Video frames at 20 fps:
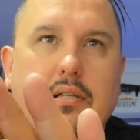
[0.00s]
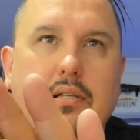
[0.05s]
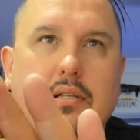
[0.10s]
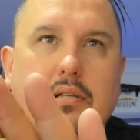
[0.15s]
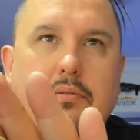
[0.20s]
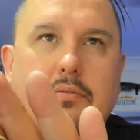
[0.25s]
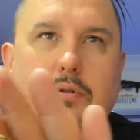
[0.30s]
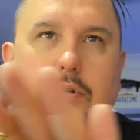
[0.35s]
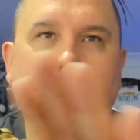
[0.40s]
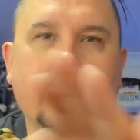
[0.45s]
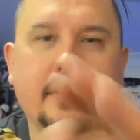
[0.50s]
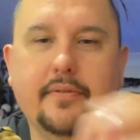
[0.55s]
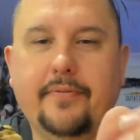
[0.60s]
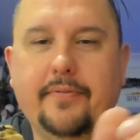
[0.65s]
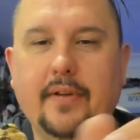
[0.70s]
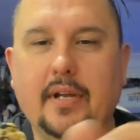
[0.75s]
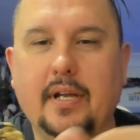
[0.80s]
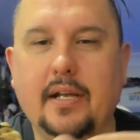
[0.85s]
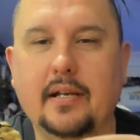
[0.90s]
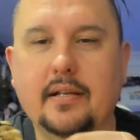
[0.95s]
I'm quite the
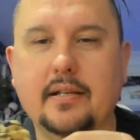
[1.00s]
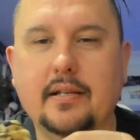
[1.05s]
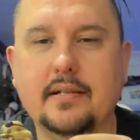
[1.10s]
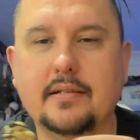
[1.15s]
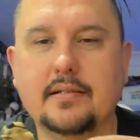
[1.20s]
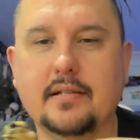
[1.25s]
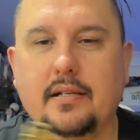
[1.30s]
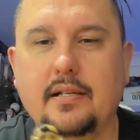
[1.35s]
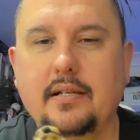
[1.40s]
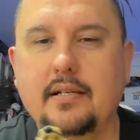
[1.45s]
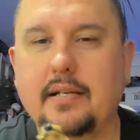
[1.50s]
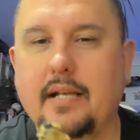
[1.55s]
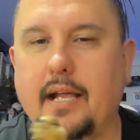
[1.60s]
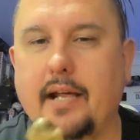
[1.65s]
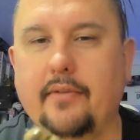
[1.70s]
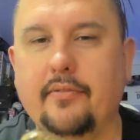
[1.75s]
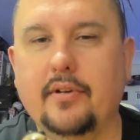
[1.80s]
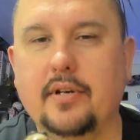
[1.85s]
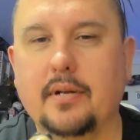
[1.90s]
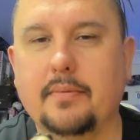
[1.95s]
fan of this. I didn't
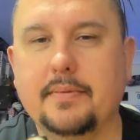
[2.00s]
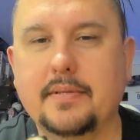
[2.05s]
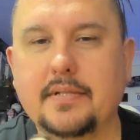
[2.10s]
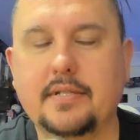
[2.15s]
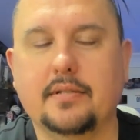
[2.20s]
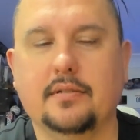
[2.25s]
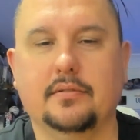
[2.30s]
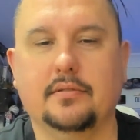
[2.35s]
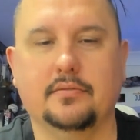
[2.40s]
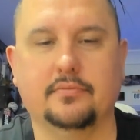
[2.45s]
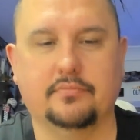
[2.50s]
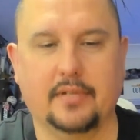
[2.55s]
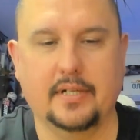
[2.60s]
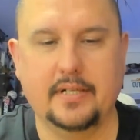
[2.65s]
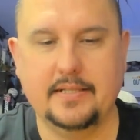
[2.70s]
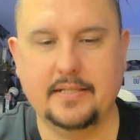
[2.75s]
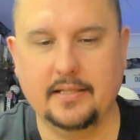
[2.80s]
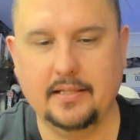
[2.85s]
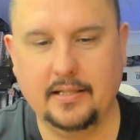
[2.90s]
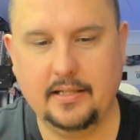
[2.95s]
have it up until
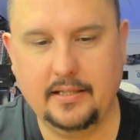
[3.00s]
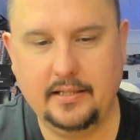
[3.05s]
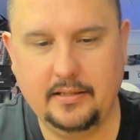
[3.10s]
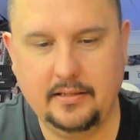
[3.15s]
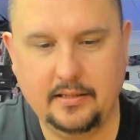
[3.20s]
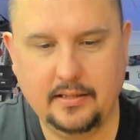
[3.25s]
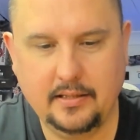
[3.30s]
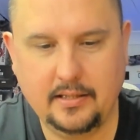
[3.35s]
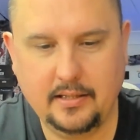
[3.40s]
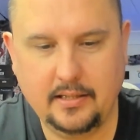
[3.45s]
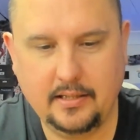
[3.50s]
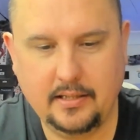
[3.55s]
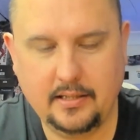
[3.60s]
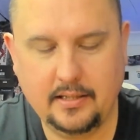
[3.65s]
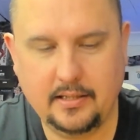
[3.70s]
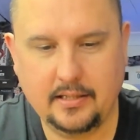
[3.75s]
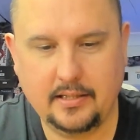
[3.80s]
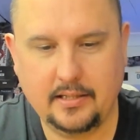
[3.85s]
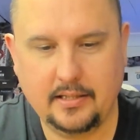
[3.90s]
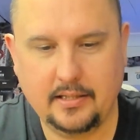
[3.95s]
recently,
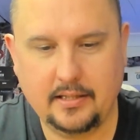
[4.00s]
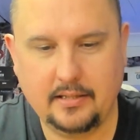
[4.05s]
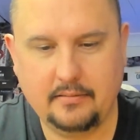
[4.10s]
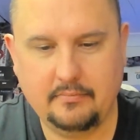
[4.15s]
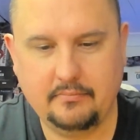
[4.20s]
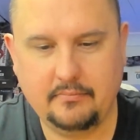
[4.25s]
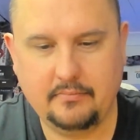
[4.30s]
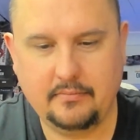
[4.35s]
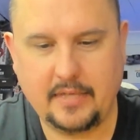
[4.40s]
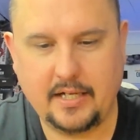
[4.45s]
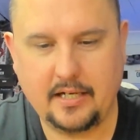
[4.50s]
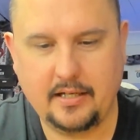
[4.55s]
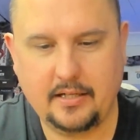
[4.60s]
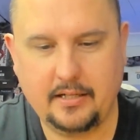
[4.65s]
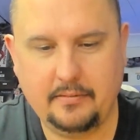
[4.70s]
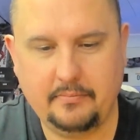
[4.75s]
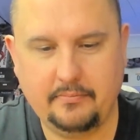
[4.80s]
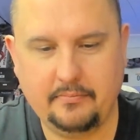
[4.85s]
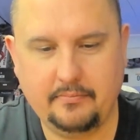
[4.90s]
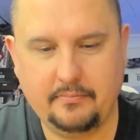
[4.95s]
and
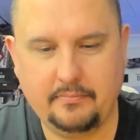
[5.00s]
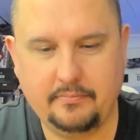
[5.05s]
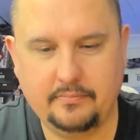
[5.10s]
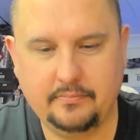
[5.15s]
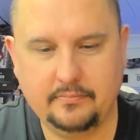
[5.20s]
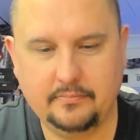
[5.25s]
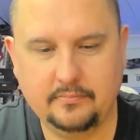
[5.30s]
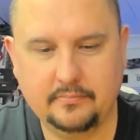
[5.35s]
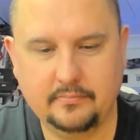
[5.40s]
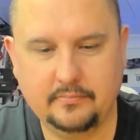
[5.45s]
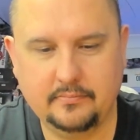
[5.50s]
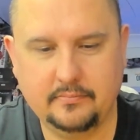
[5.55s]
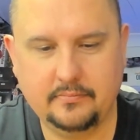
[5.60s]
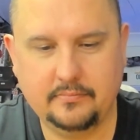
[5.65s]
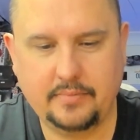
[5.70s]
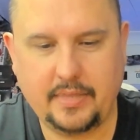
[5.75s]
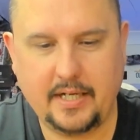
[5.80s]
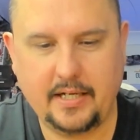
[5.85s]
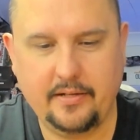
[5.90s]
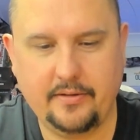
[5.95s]

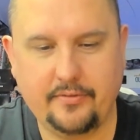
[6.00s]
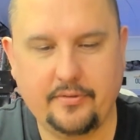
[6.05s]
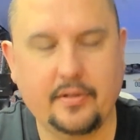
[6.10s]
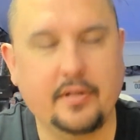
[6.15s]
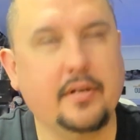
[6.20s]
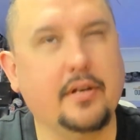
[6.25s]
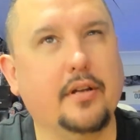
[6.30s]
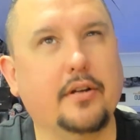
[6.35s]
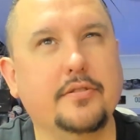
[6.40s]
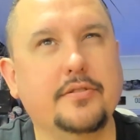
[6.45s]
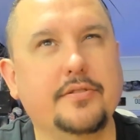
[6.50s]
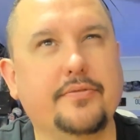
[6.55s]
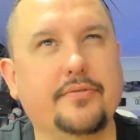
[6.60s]
I paid through the nose